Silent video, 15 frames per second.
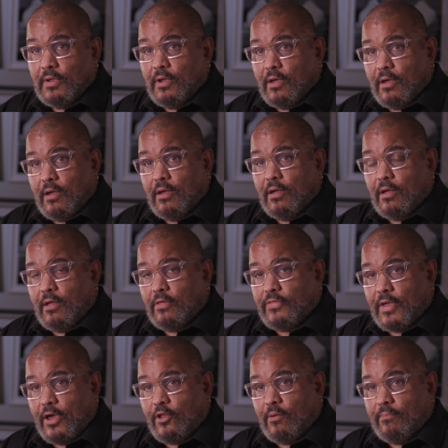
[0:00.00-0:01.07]

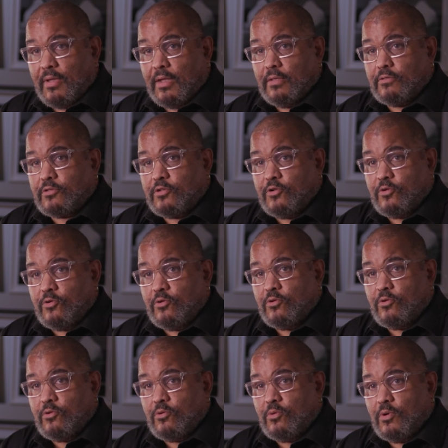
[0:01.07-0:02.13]
that are meant
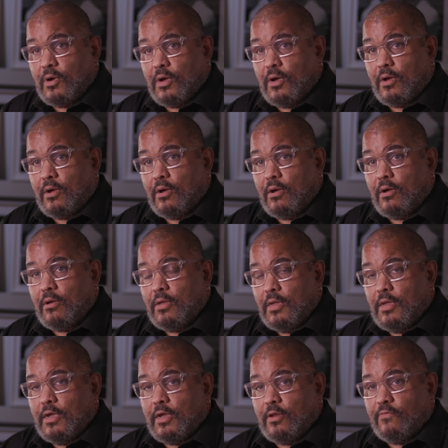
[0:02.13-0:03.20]
to
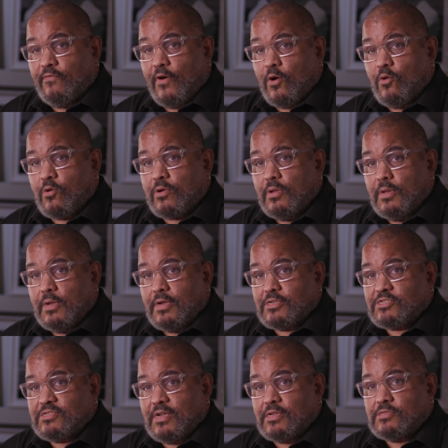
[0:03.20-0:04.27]
invoke a
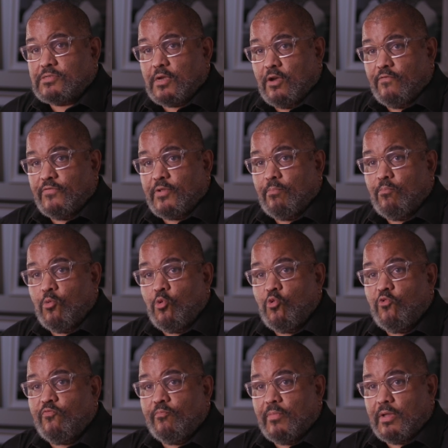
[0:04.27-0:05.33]
sense of the
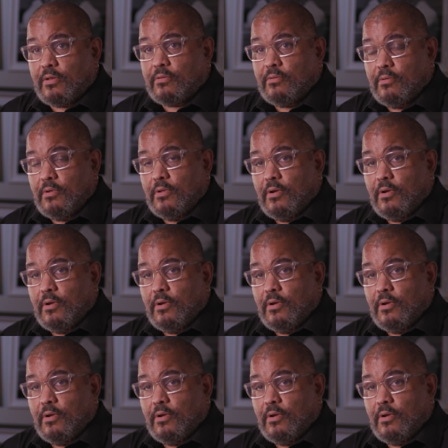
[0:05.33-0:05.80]
movement